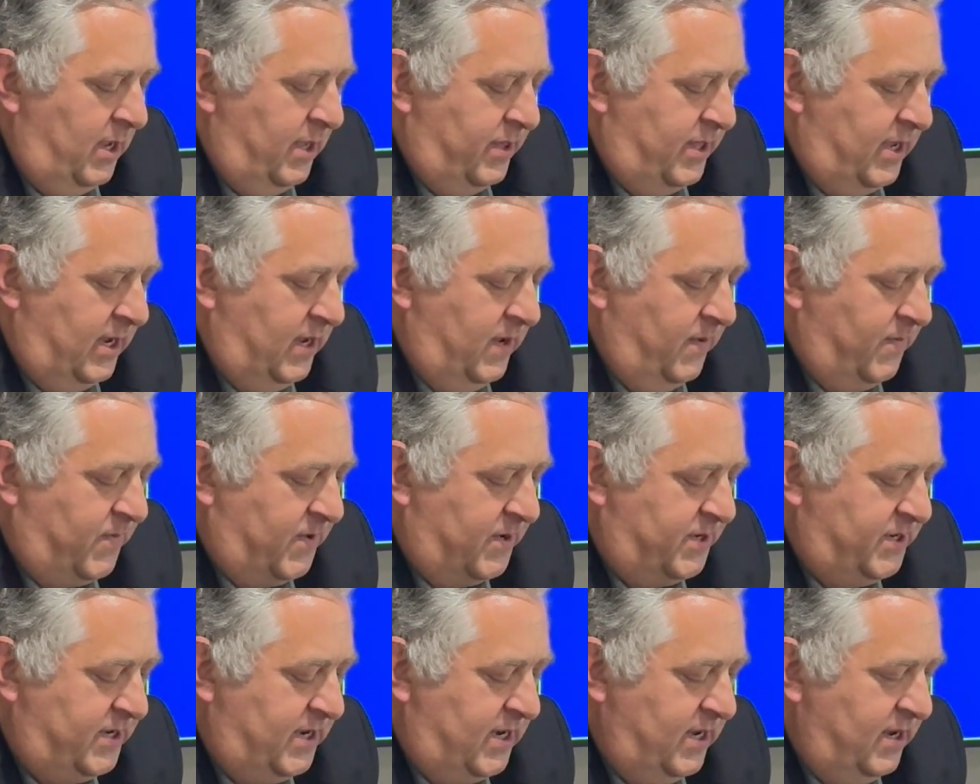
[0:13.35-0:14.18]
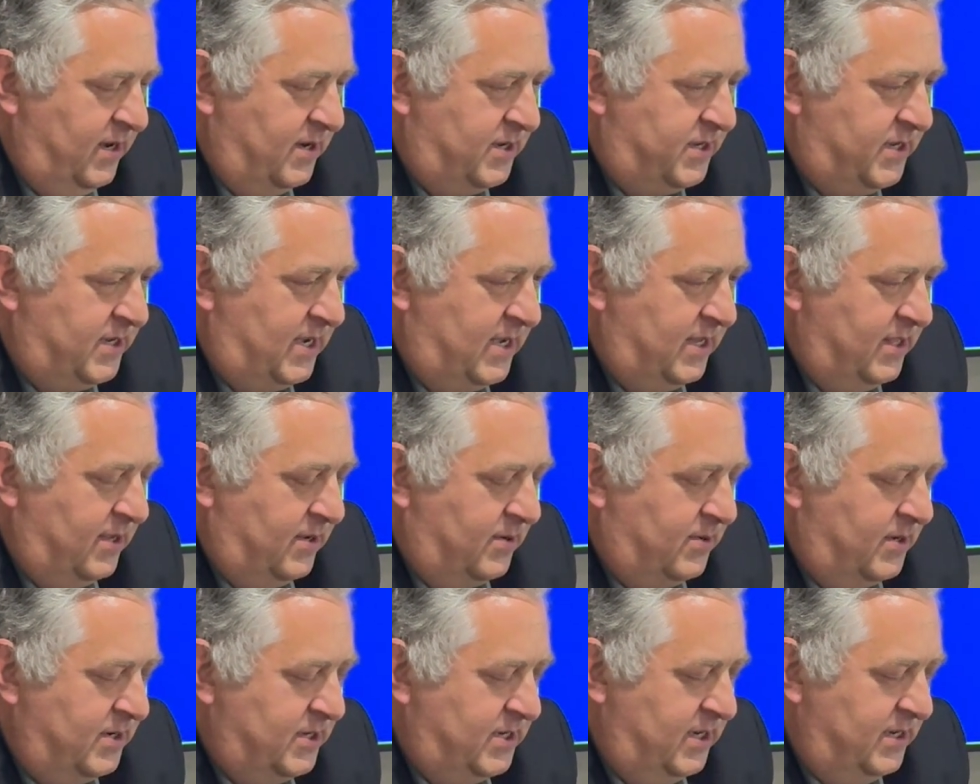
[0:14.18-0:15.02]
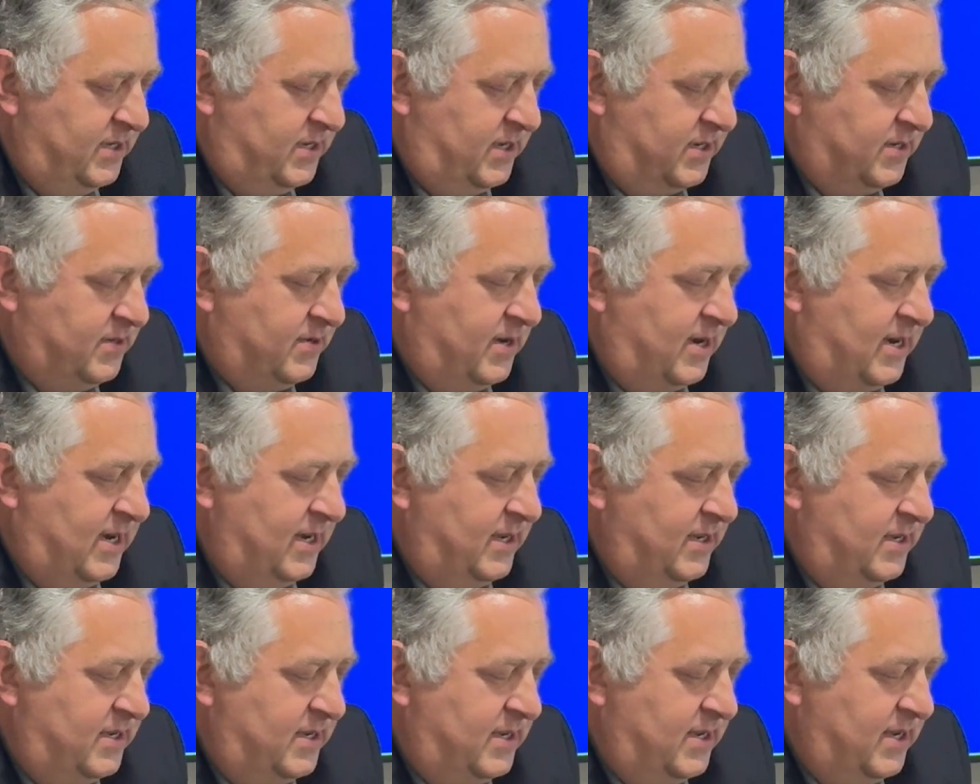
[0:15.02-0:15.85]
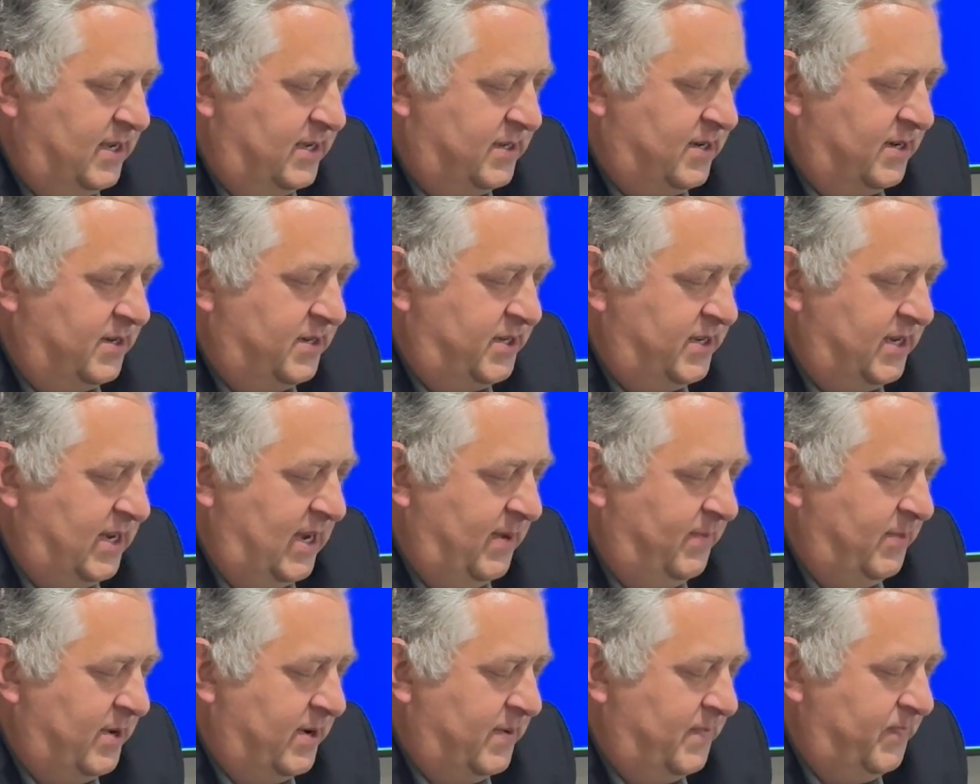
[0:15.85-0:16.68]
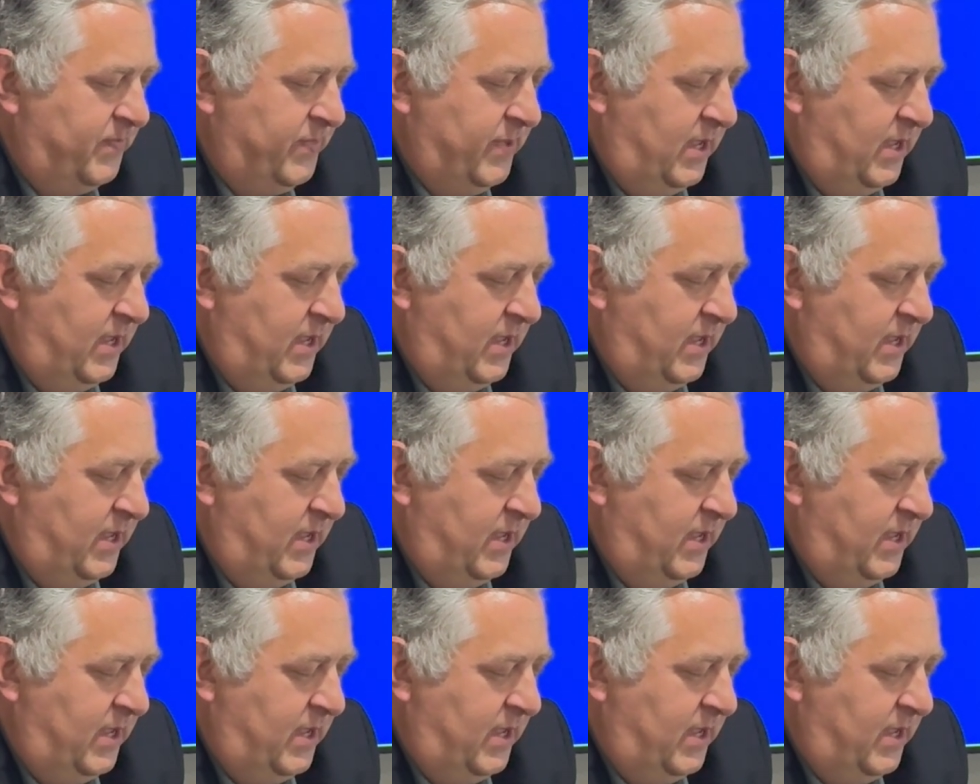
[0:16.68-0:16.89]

Thank you for sending your Son, the Lord Jesus Christ, as our Savior.